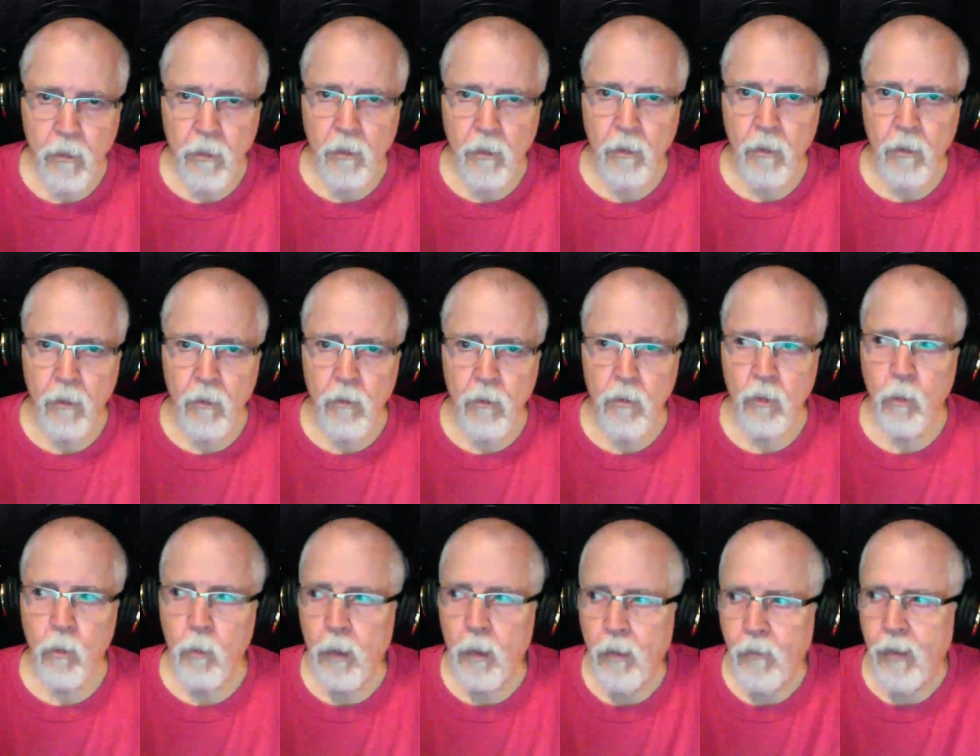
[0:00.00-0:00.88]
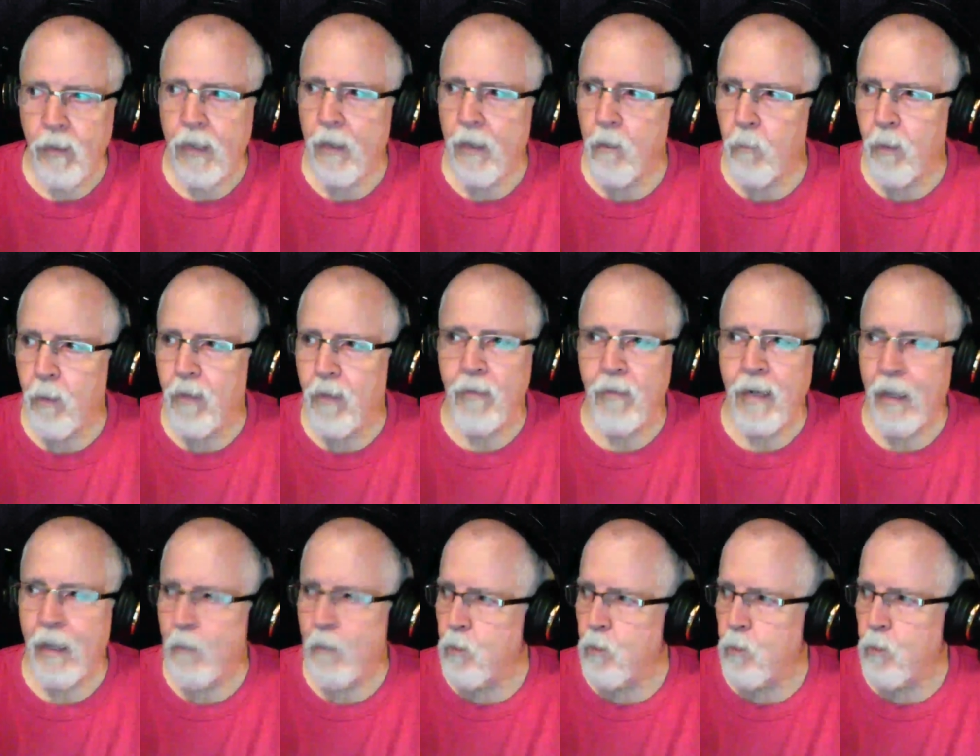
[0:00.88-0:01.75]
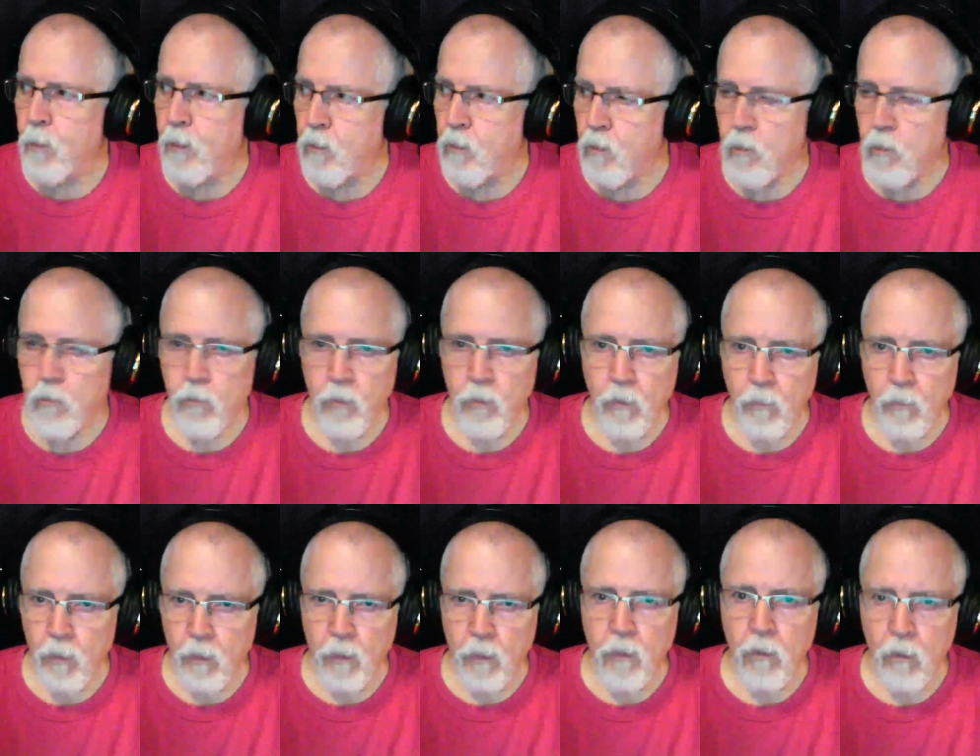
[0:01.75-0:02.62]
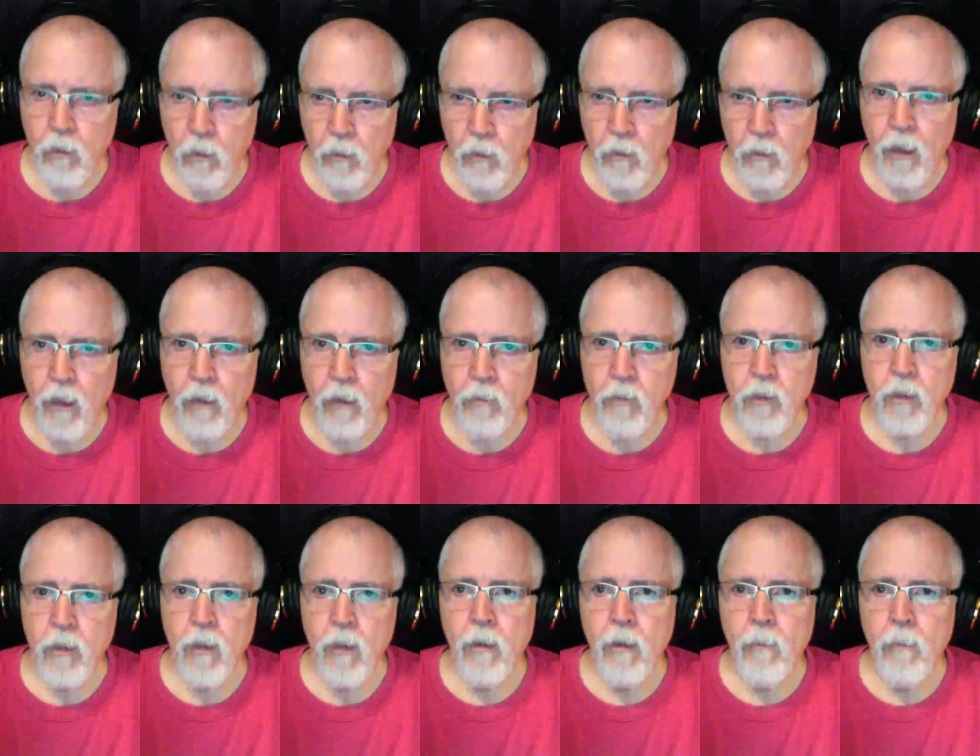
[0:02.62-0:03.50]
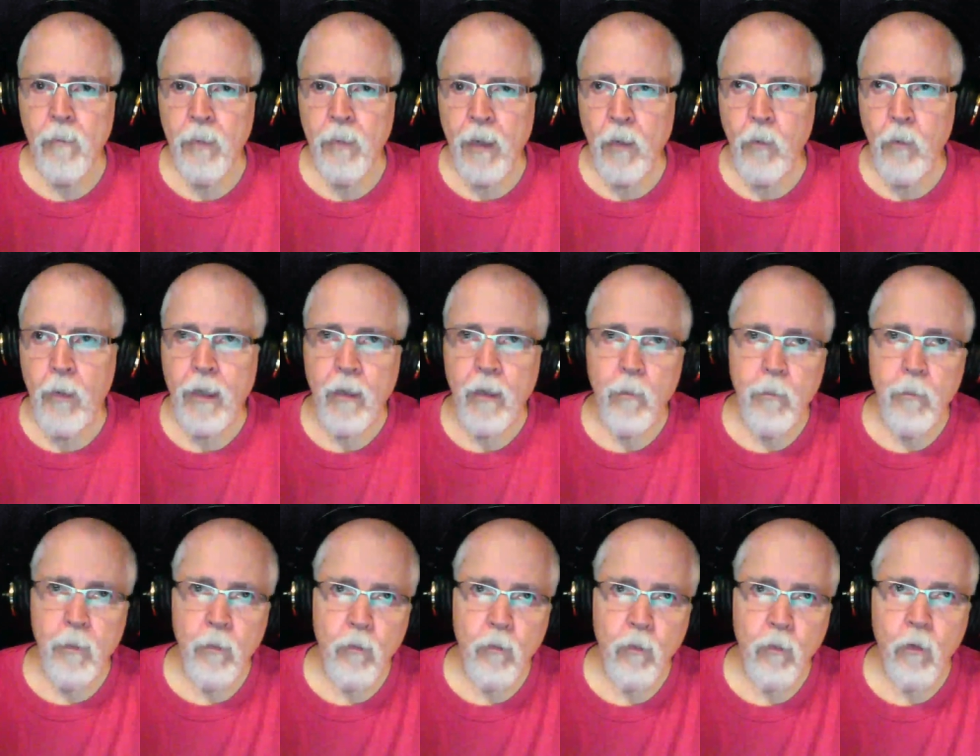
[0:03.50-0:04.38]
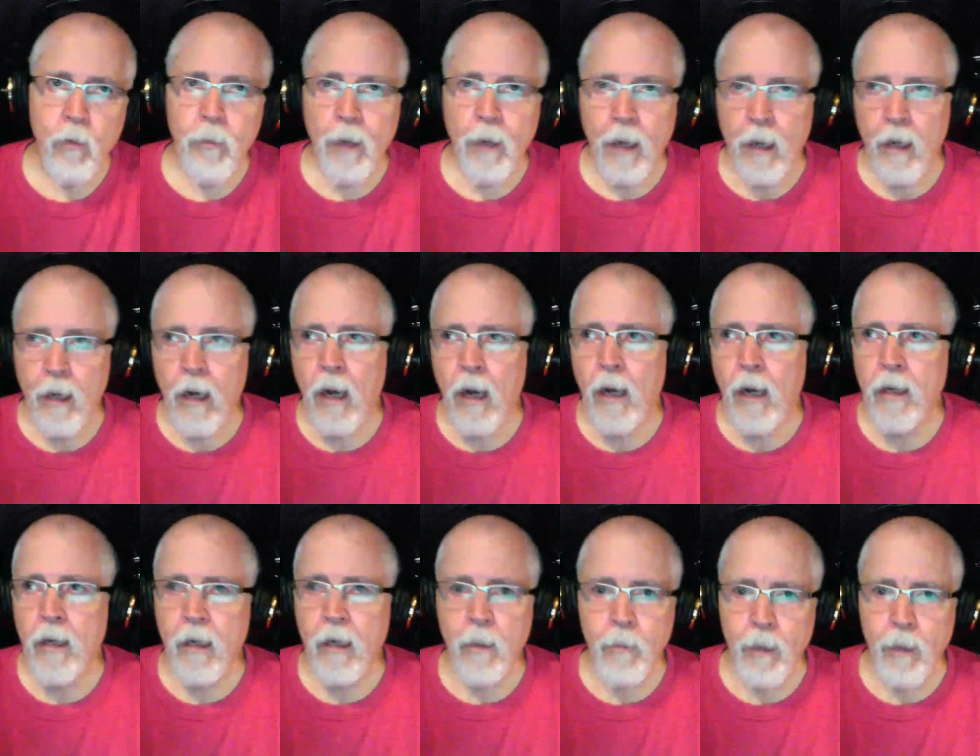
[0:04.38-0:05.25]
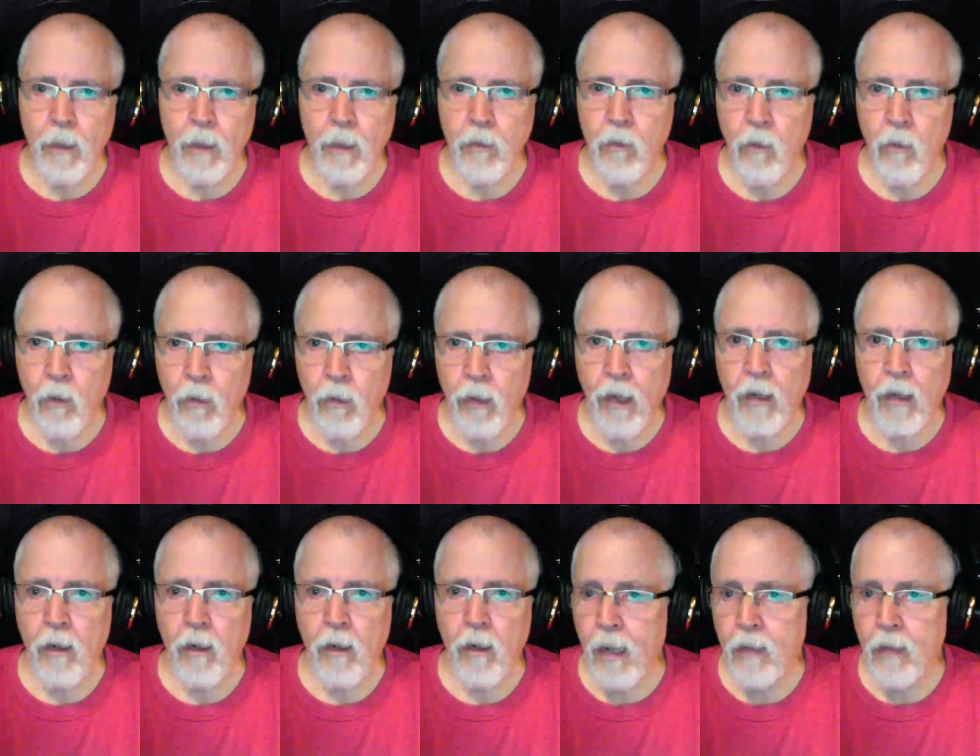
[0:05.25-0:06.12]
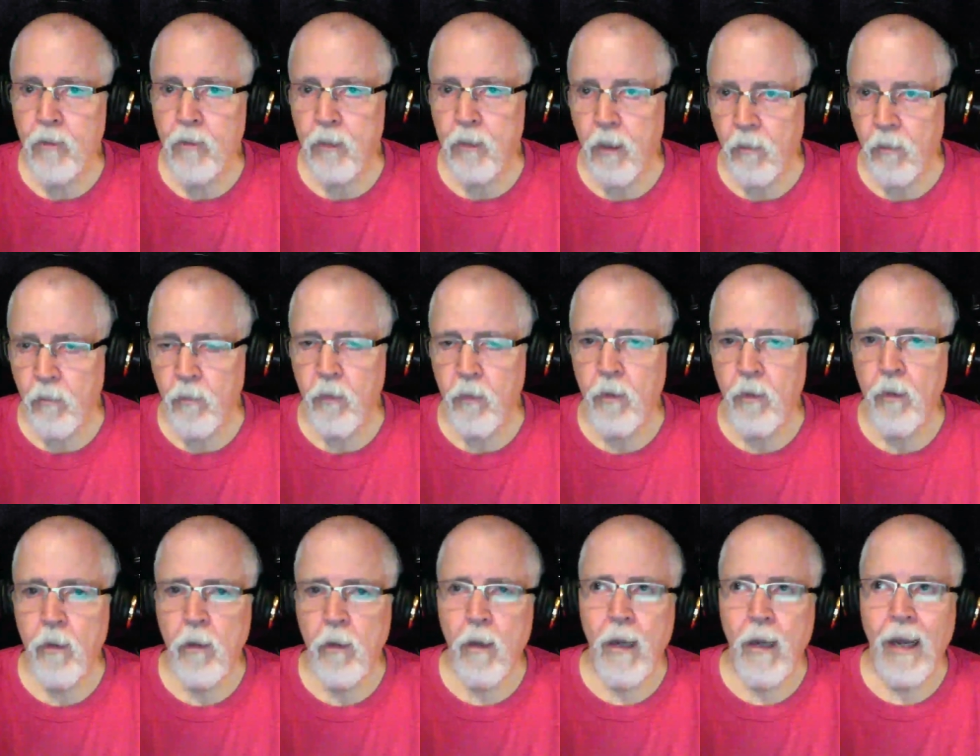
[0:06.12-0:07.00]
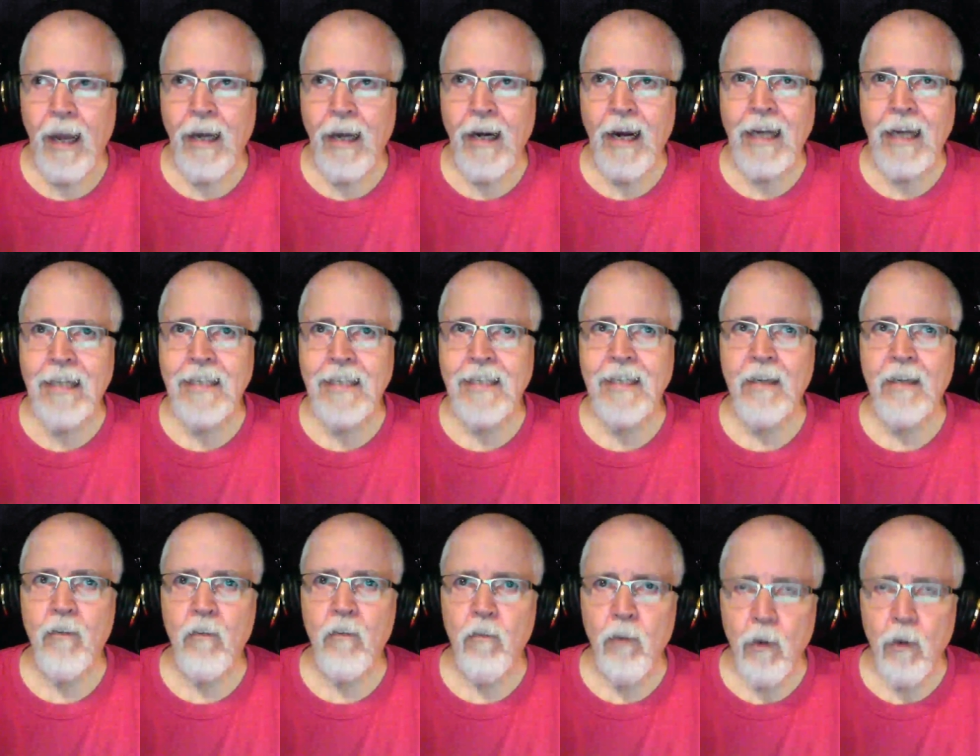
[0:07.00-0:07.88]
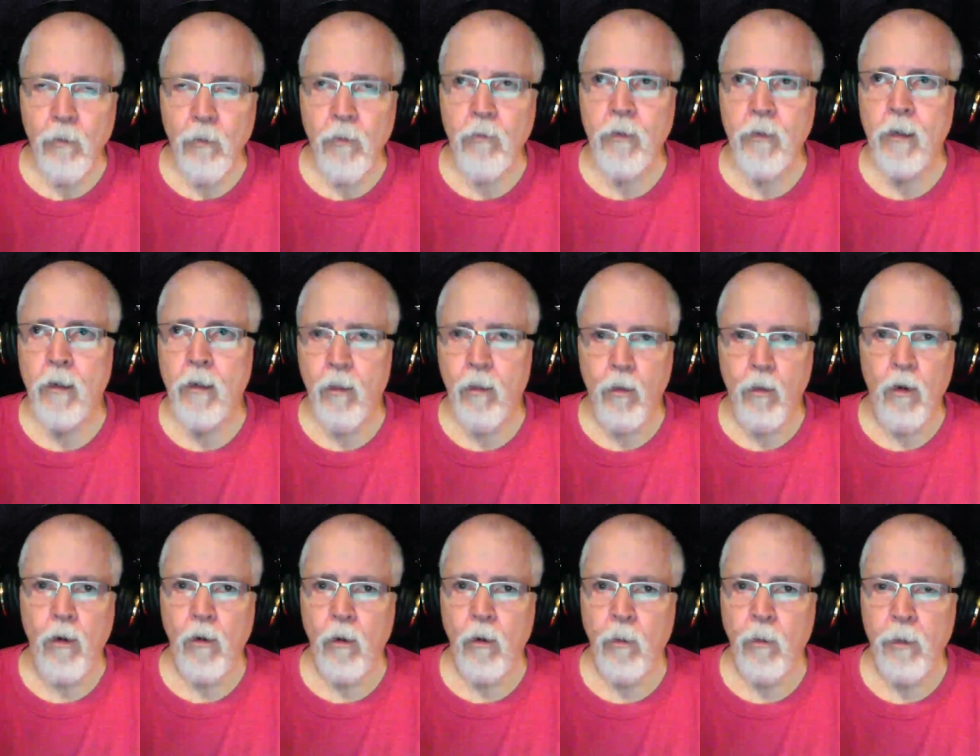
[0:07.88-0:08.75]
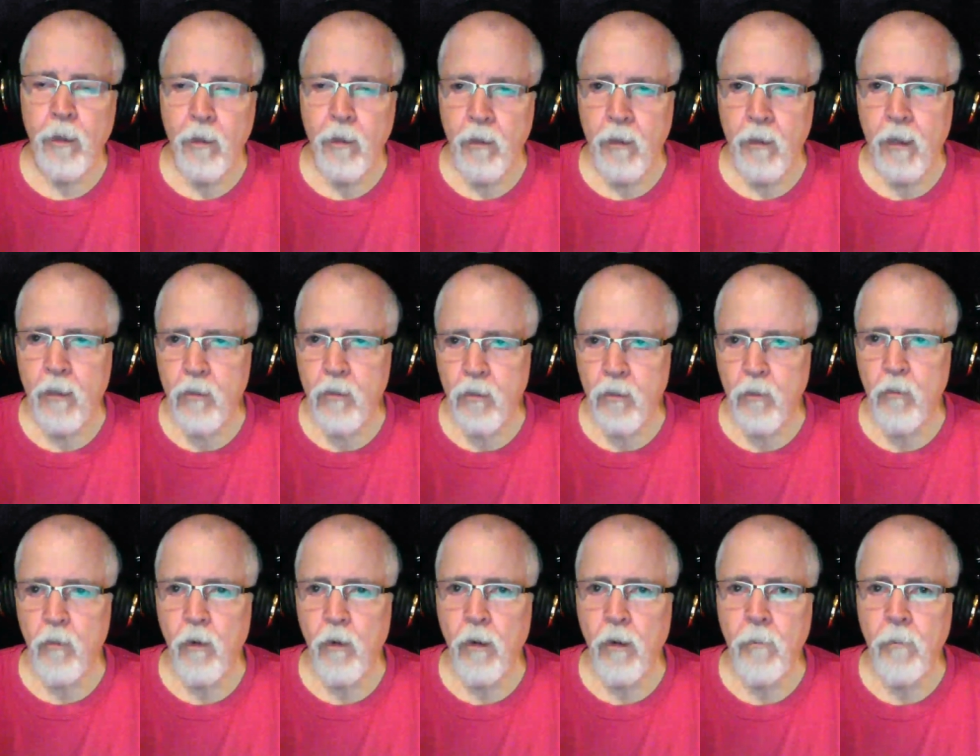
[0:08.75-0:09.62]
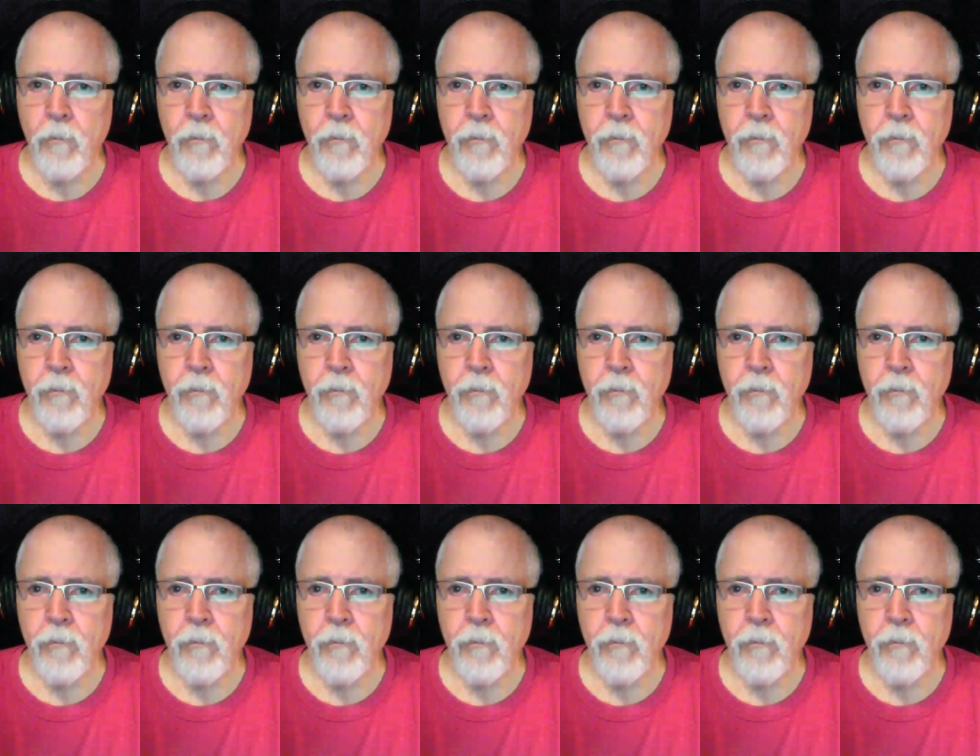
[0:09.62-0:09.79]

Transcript: You know, so we have an, we have namespaces for everything in our lives, and we can perform AI and ML and all that on that stuff. And I see very little thought going into that so far.